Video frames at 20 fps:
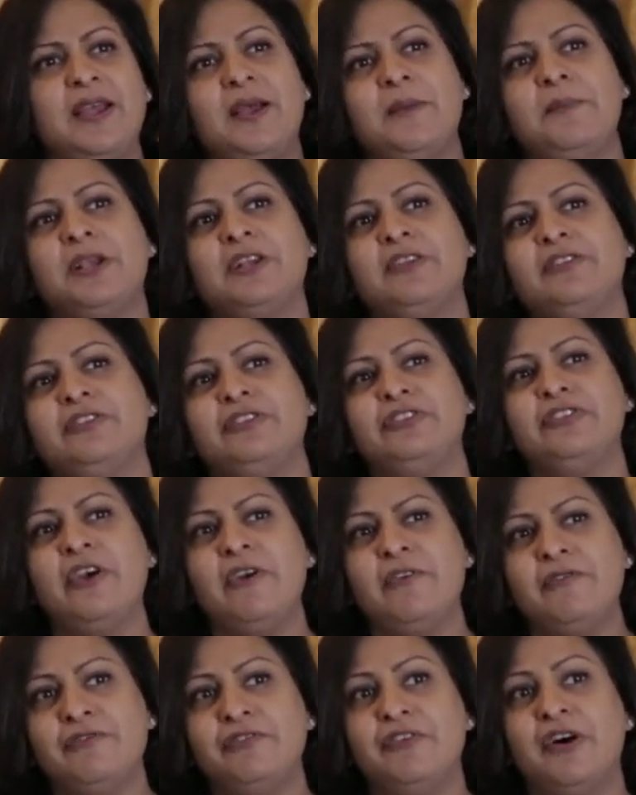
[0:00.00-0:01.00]
Because so
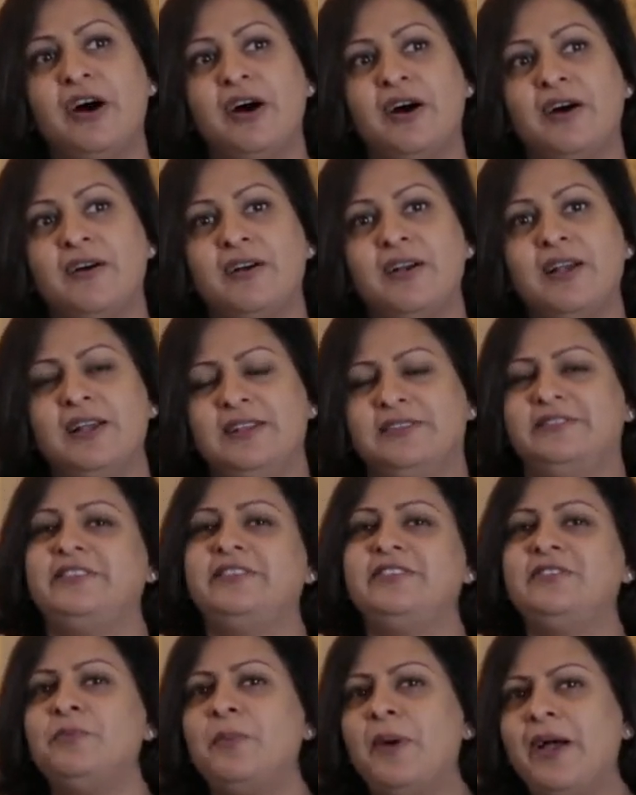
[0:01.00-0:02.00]
far,
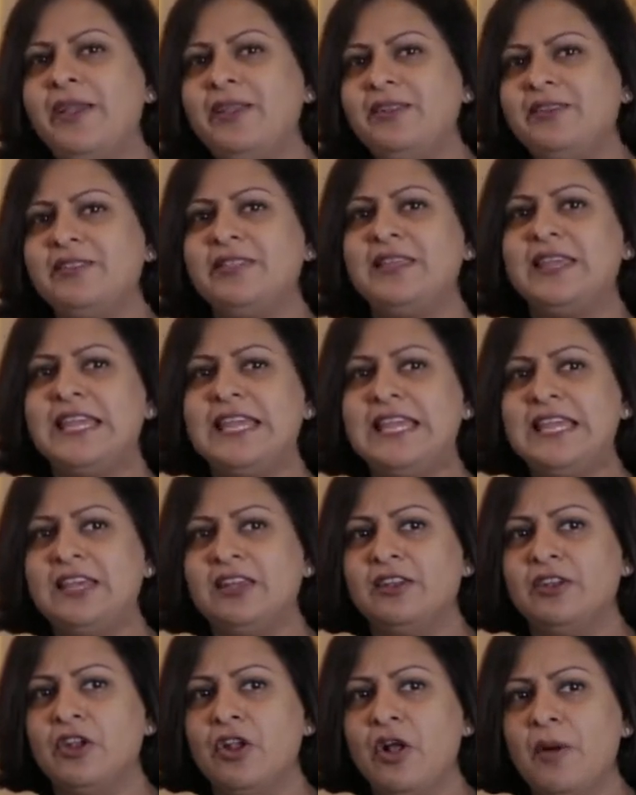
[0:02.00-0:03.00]
despite the
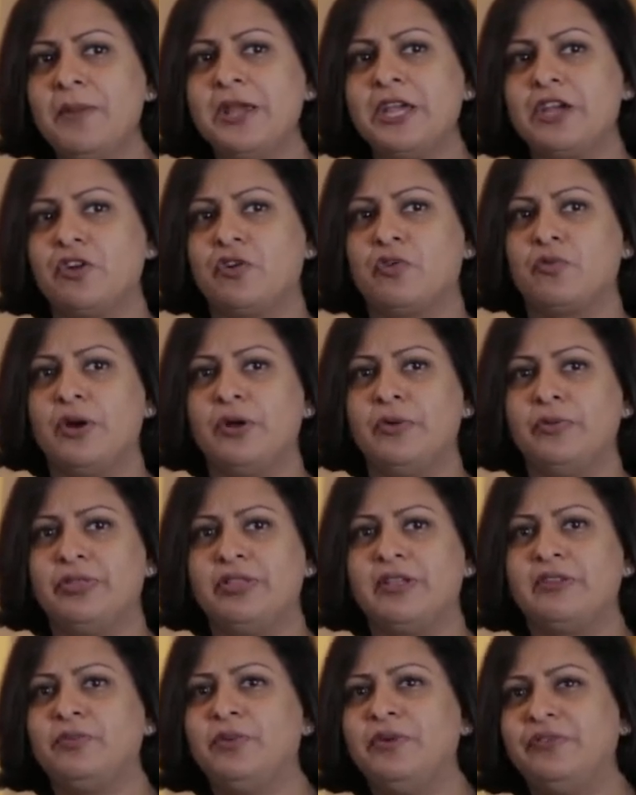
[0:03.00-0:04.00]
economic growth
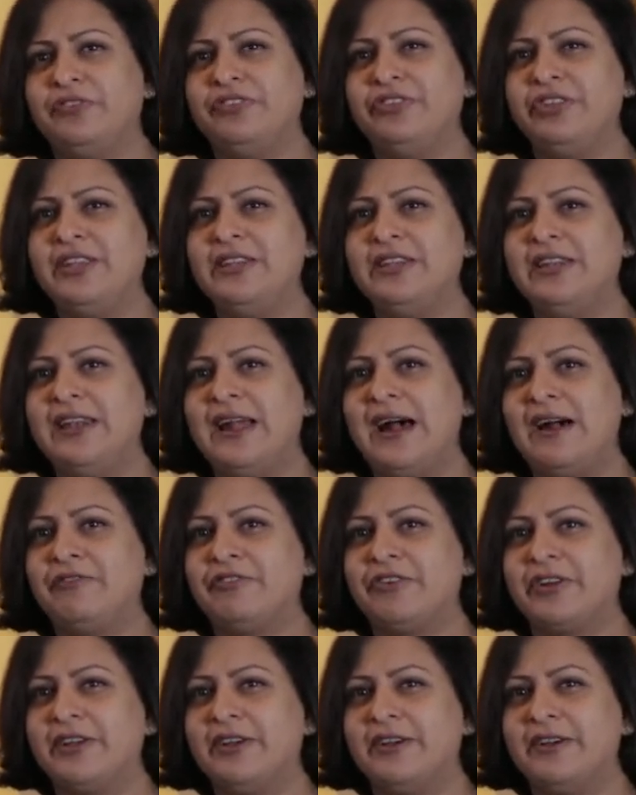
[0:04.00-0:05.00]
that we've seen in
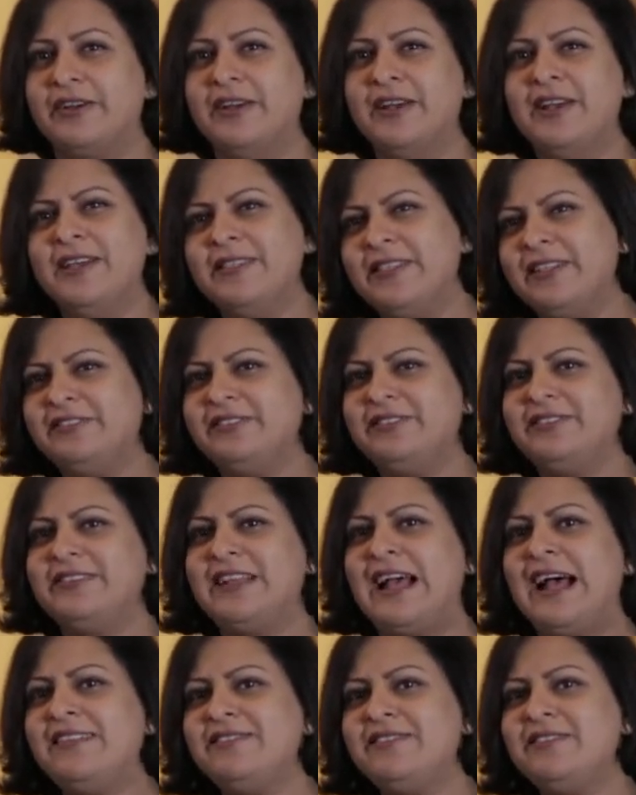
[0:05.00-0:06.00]
Africa, there just
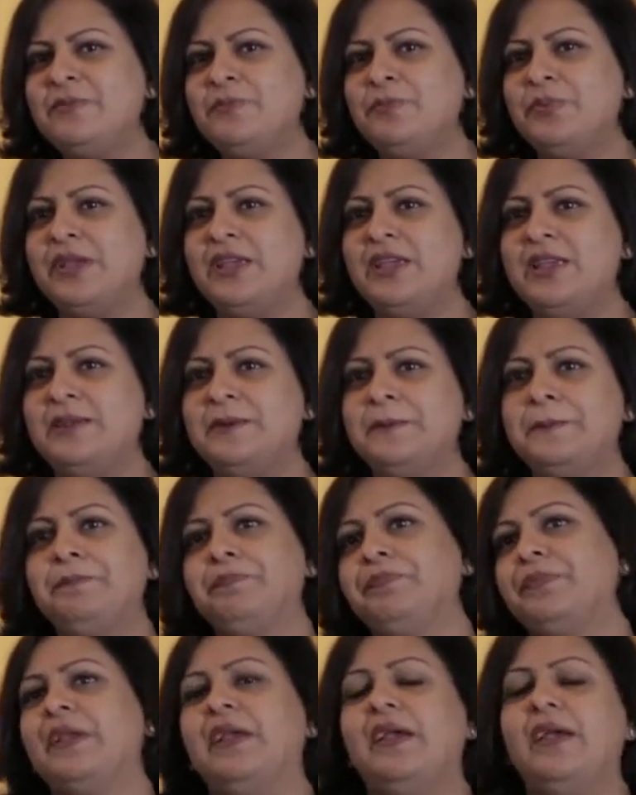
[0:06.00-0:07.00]
hasn't been
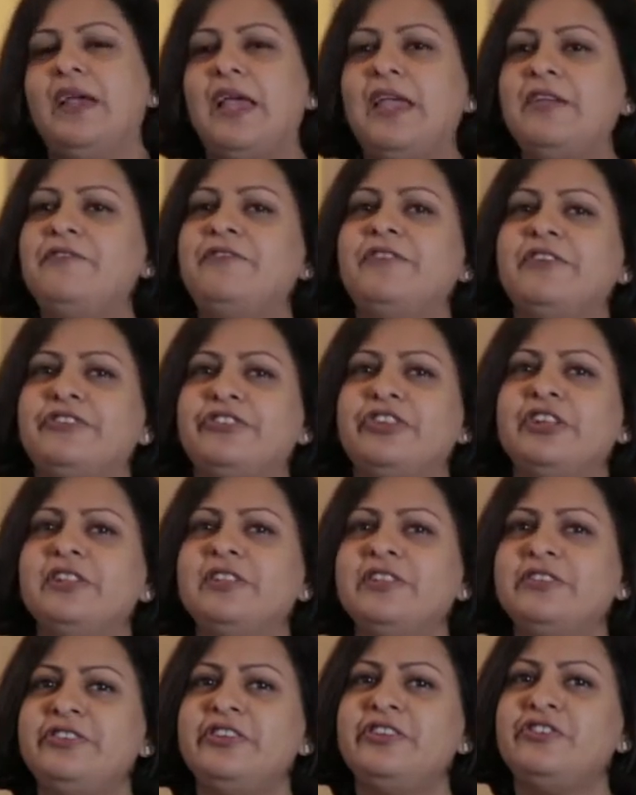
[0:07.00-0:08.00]
a
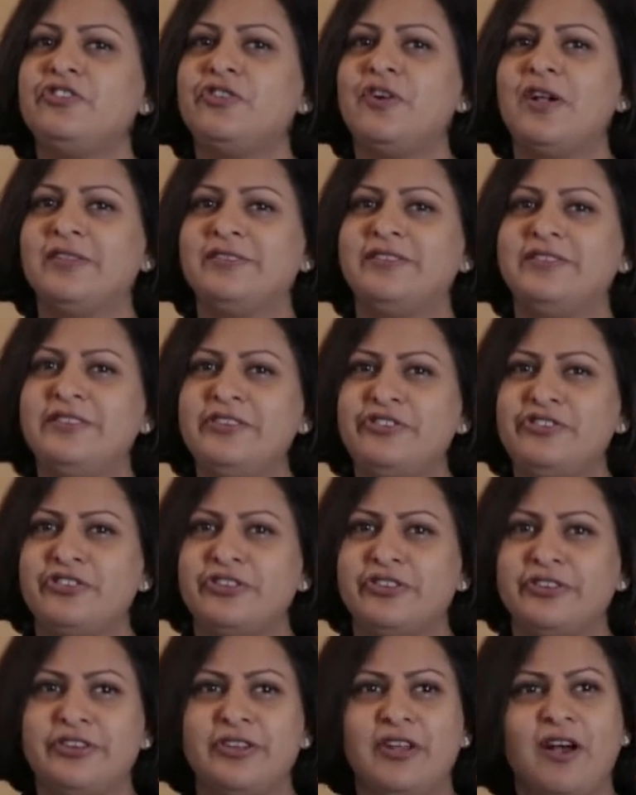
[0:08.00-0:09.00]
fertility
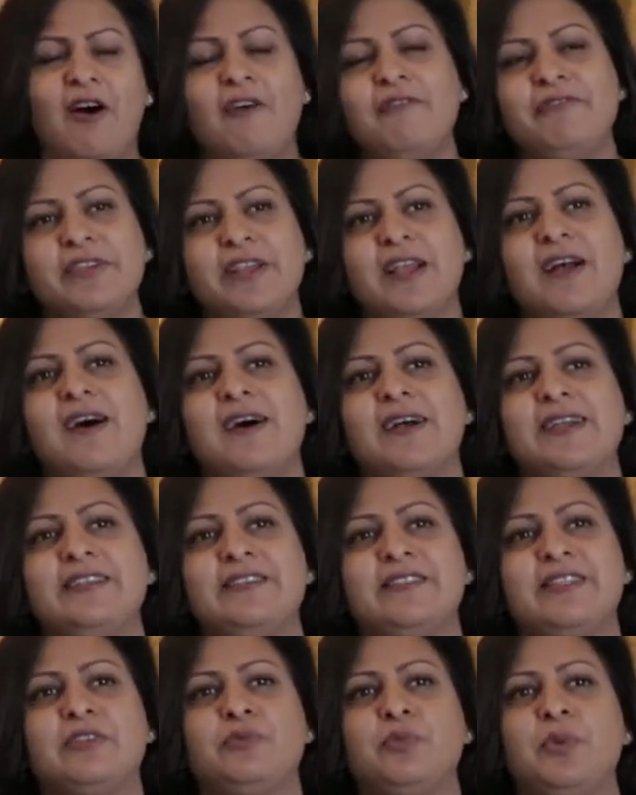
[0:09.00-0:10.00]
transition of the kind
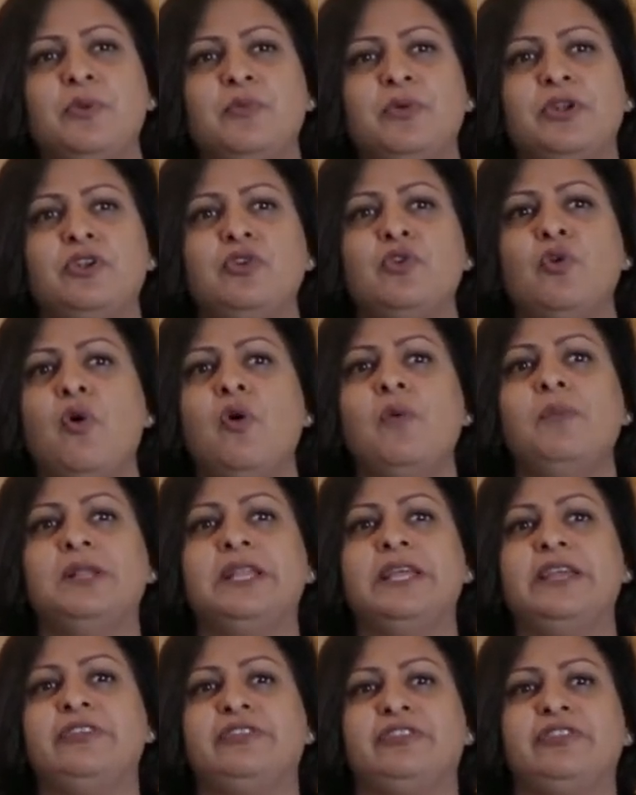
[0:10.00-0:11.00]
that we would
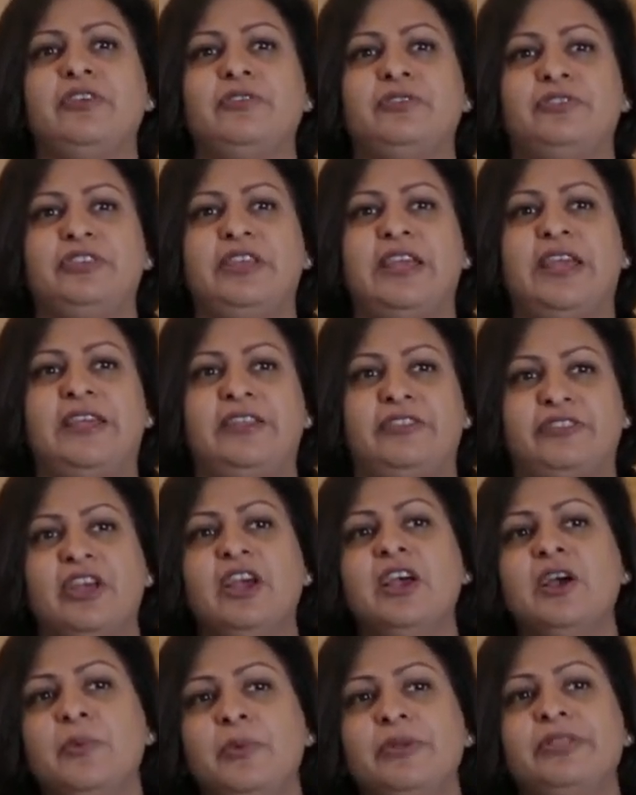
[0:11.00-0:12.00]
normally associate
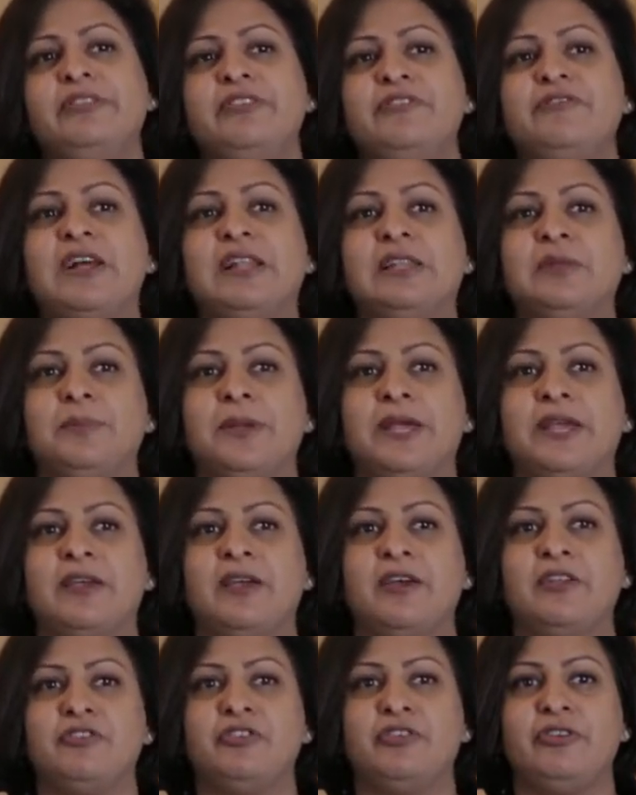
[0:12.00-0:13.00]
with developing
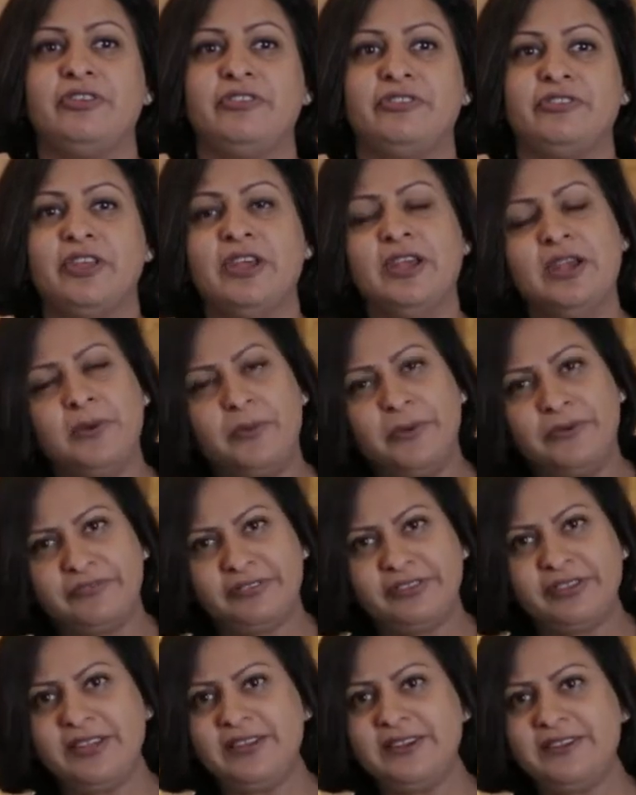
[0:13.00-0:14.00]
countries. We've
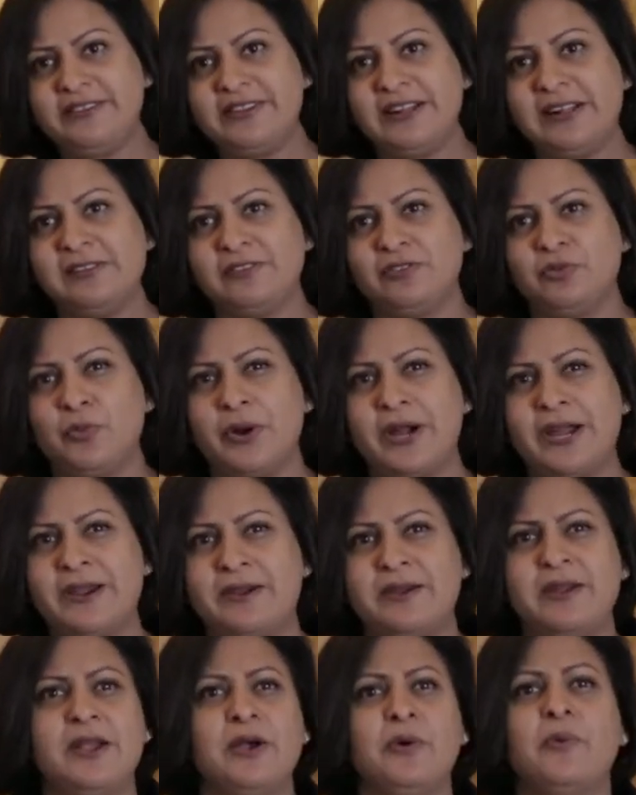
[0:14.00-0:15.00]
seen it
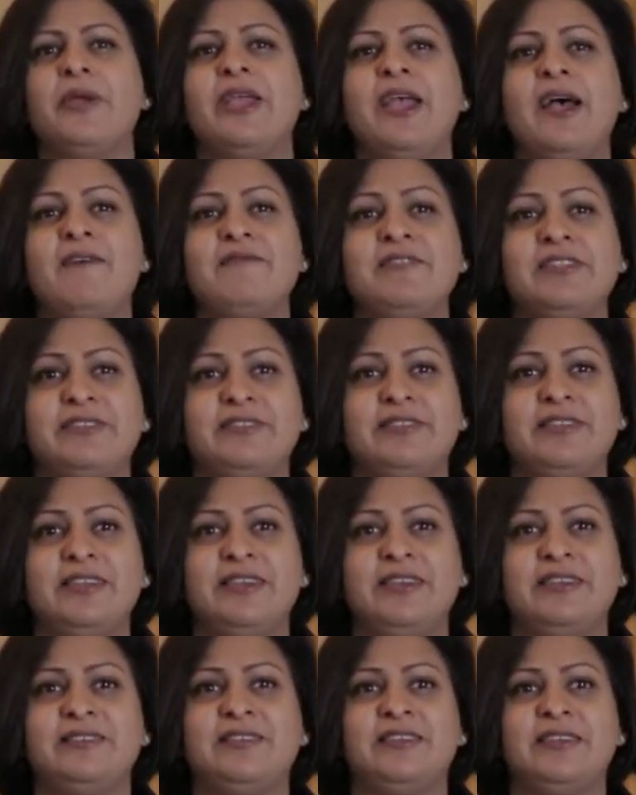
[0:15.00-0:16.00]
elsewhere, we haven't
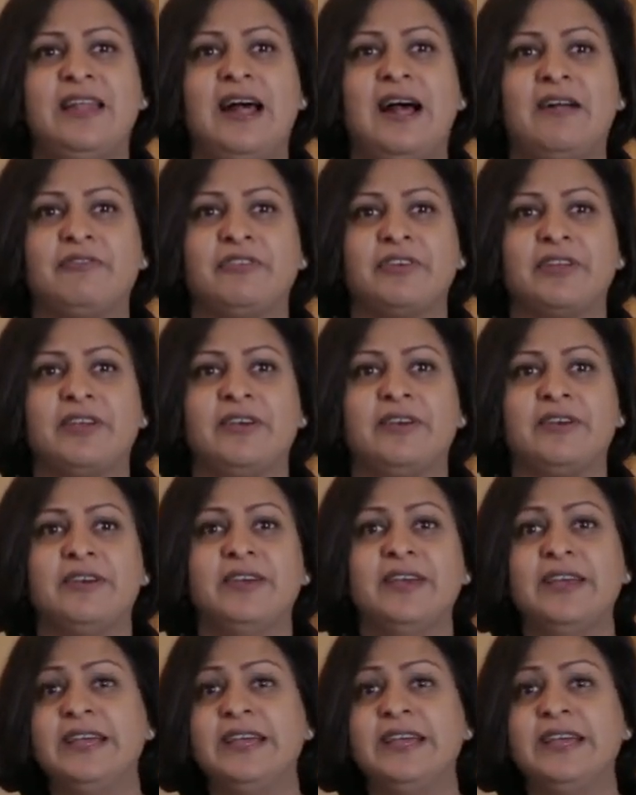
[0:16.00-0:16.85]
seen it in Africa.